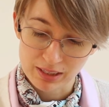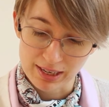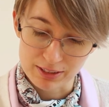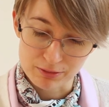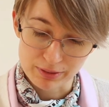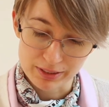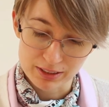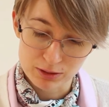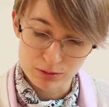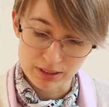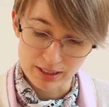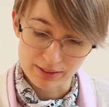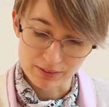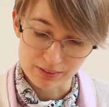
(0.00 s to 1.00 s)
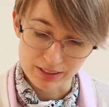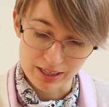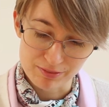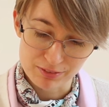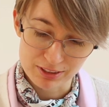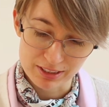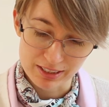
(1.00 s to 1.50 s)
and ready to take on
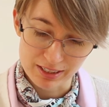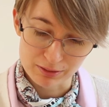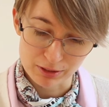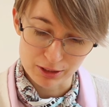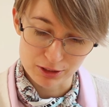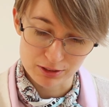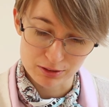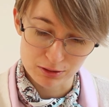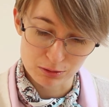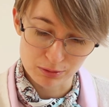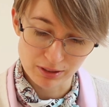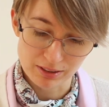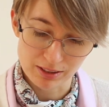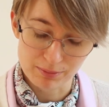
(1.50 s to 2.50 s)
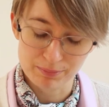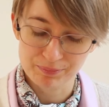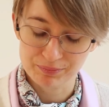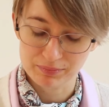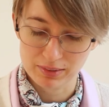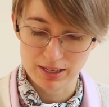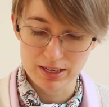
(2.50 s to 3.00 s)
everyday aggressions. Drink up.
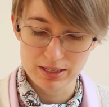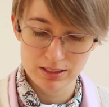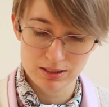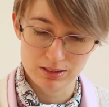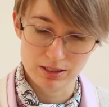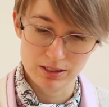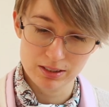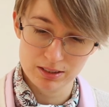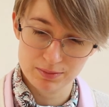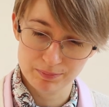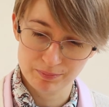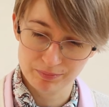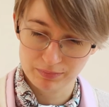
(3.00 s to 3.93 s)
Nice, nice.